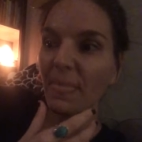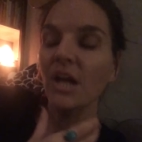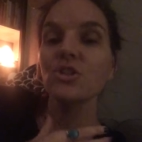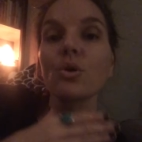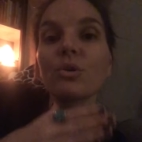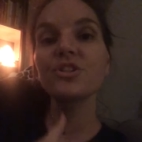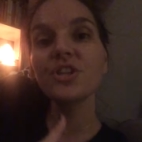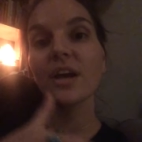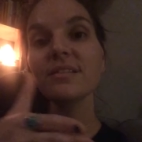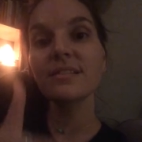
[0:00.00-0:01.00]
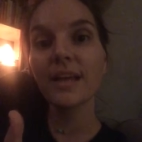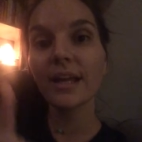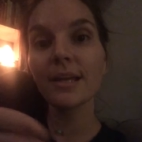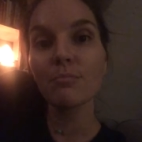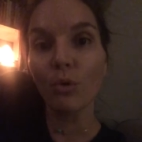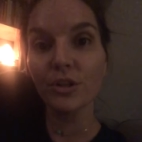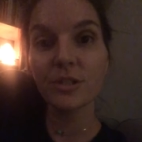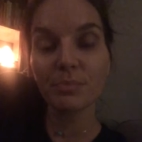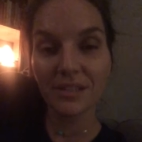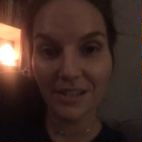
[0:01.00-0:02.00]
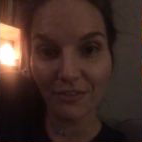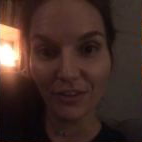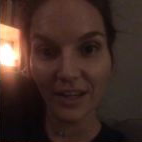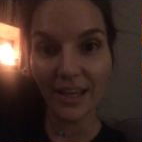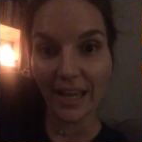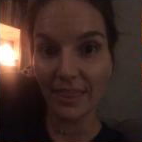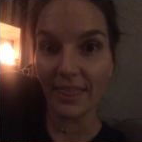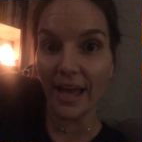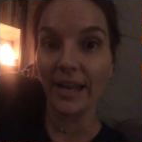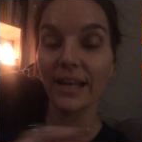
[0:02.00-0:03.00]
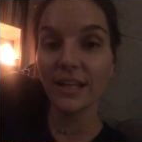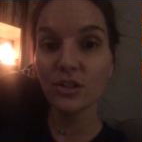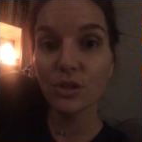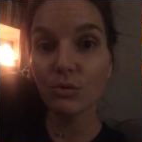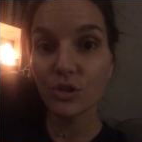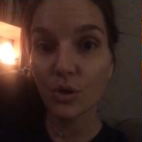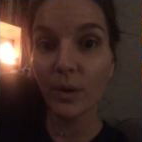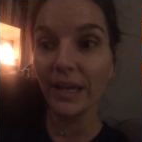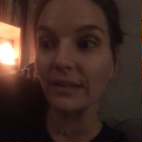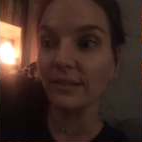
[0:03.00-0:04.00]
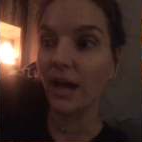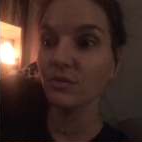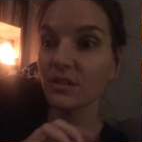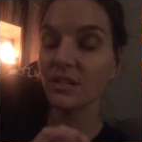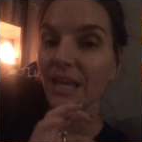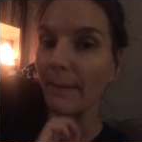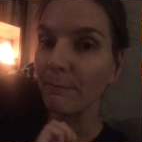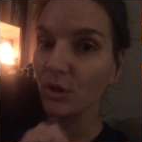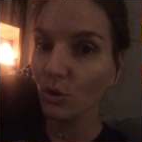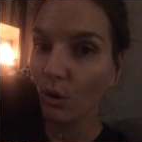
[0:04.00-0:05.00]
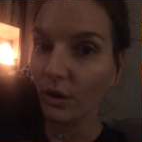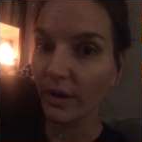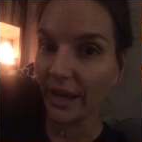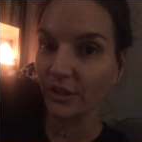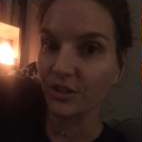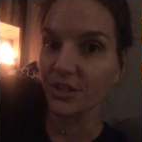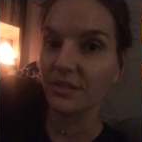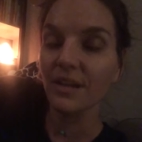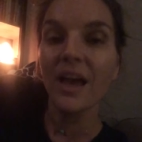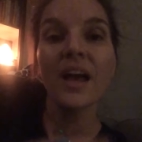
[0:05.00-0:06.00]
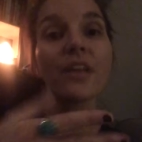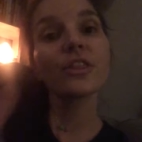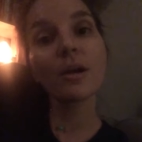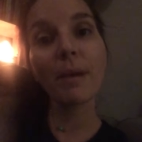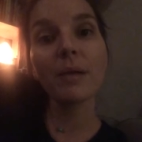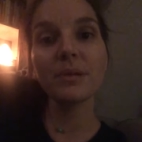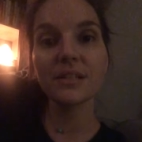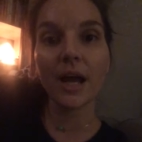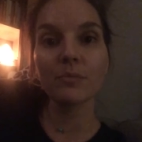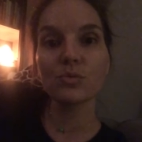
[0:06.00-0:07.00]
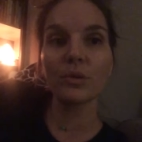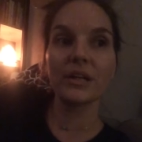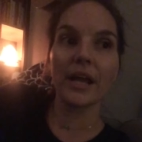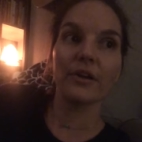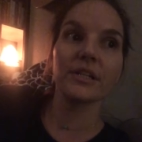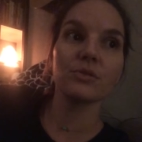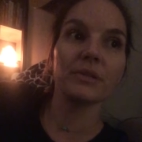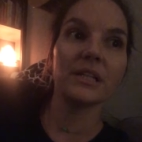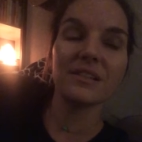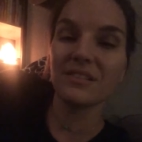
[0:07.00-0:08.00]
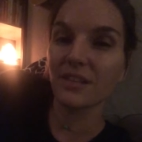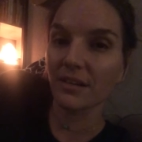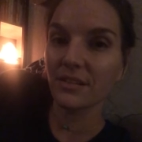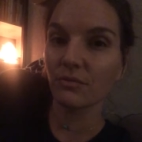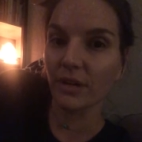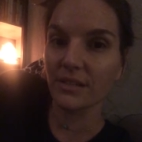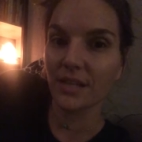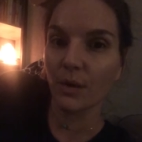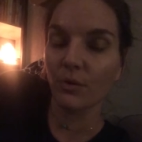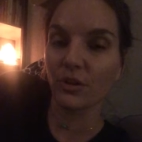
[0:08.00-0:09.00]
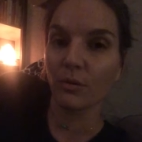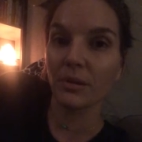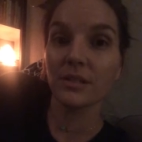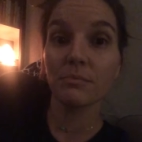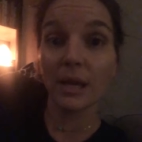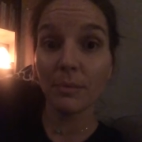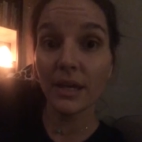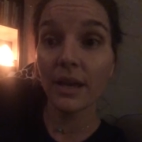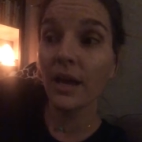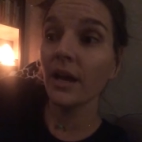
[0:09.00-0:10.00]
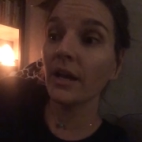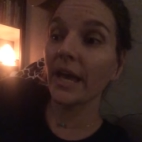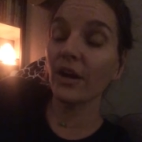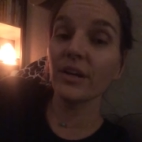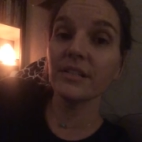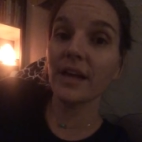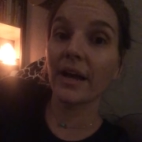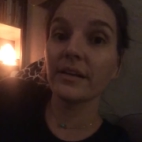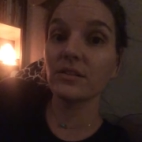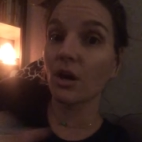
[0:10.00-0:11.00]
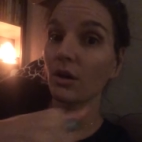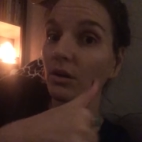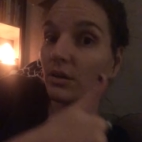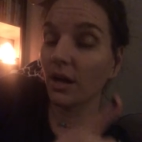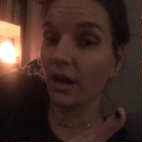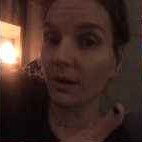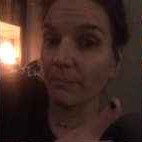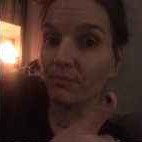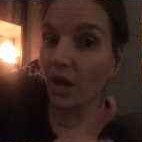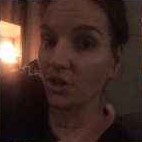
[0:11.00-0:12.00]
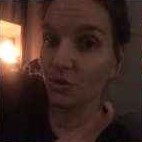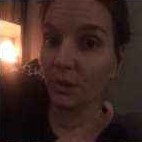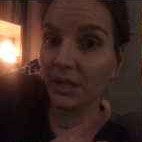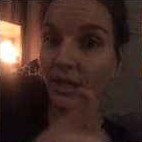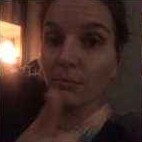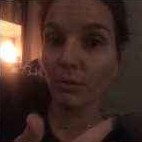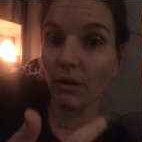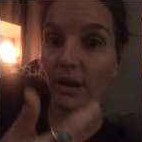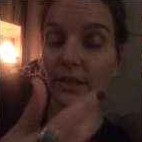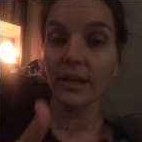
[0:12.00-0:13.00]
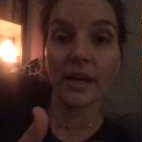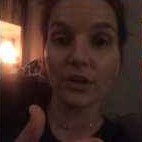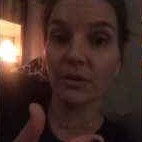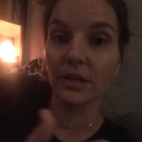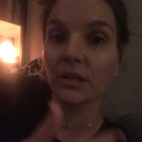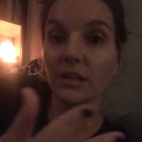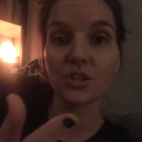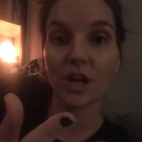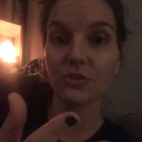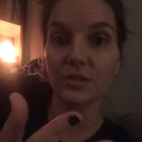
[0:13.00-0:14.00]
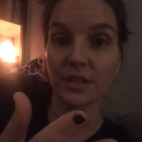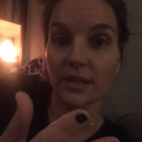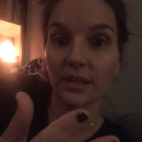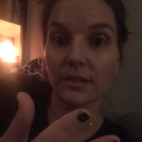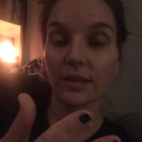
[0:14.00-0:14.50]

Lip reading: So we're just getting more specific in that. And in so doing, it allows us to get pure energies. There might be times when an Aries reading doesn't resonate with you because maybe Aries has Ashwini, Bharani, and Kritika nakshatras in it.